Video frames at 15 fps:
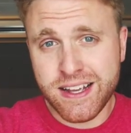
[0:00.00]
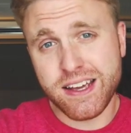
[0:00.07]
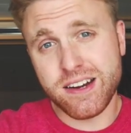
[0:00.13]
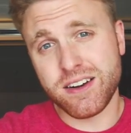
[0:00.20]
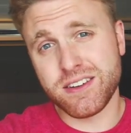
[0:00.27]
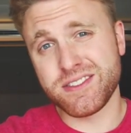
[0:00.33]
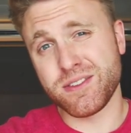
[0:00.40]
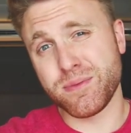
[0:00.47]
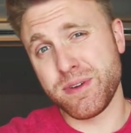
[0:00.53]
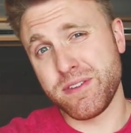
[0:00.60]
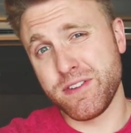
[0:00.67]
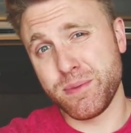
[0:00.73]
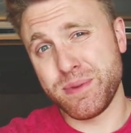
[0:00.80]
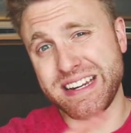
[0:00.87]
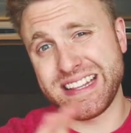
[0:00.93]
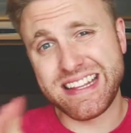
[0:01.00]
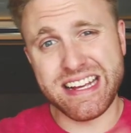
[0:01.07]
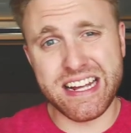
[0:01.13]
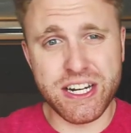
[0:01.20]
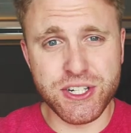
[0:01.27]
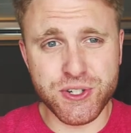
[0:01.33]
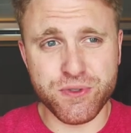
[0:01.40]
And also I'll be filming in
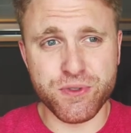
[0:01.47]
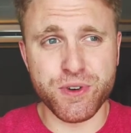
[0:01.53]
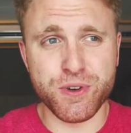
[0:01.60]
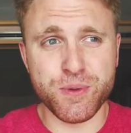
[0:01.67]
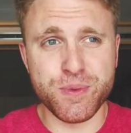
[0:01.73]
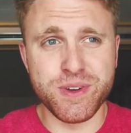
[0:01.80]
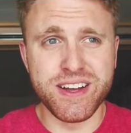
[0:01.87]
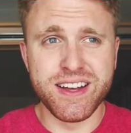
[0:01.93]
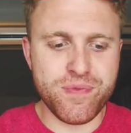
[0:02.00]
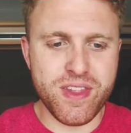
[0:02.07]
the engine room.